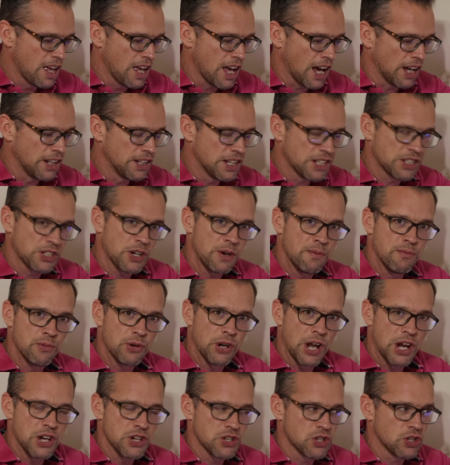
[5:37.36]
And this
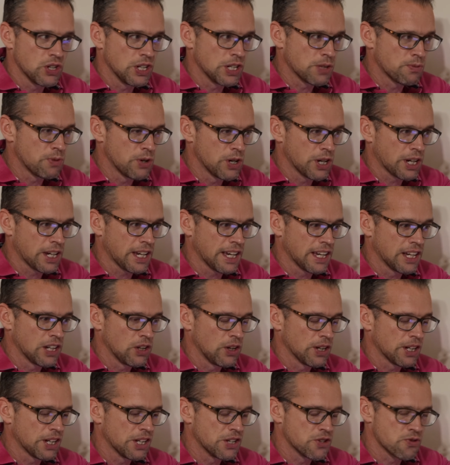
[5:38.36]
combination is working
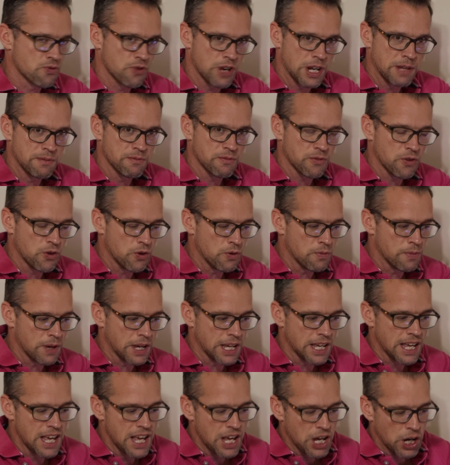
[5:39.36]
like a dream for
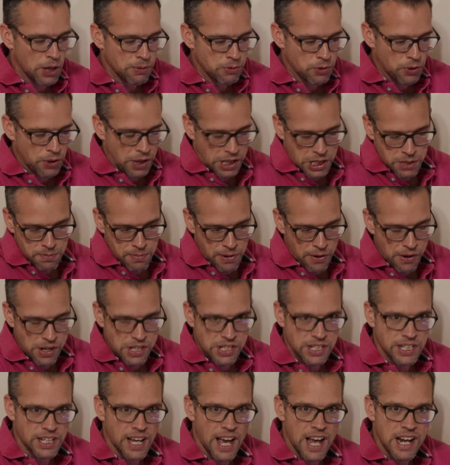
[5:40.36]
me. I'm not
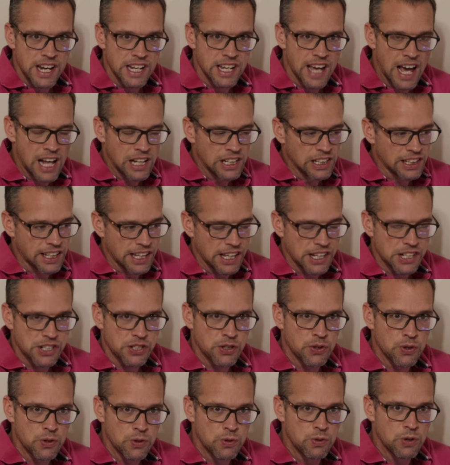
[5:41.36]
experiencing any algae
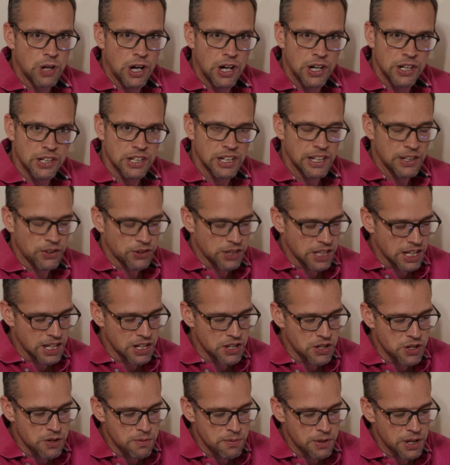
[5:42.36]
at all, hardly, on the
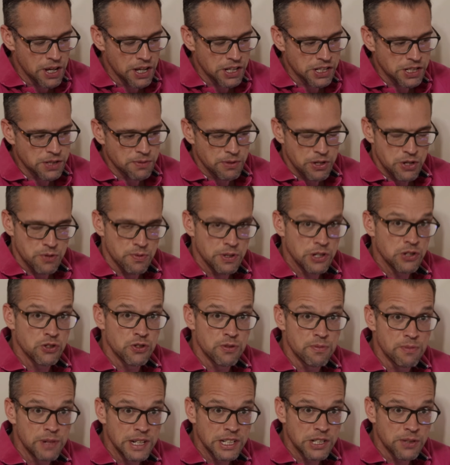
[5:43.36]
Anubias, which we
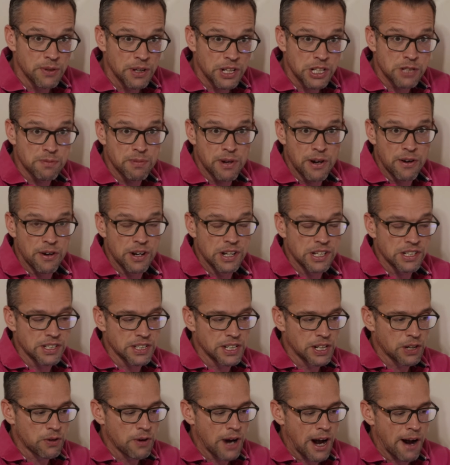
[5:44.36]
normally do experience
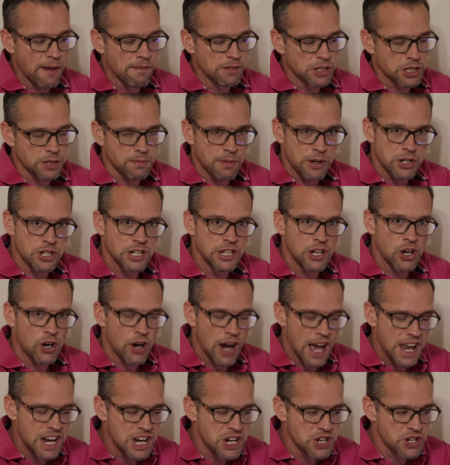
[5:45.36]
in aquariums, especially
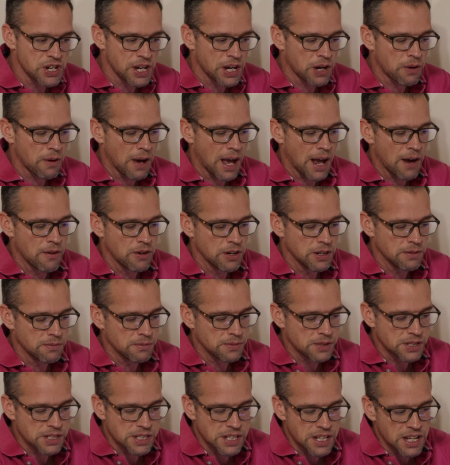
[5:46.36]
high energy
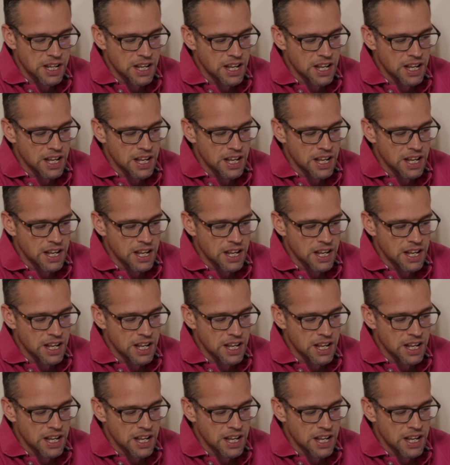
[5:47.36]
aquariums.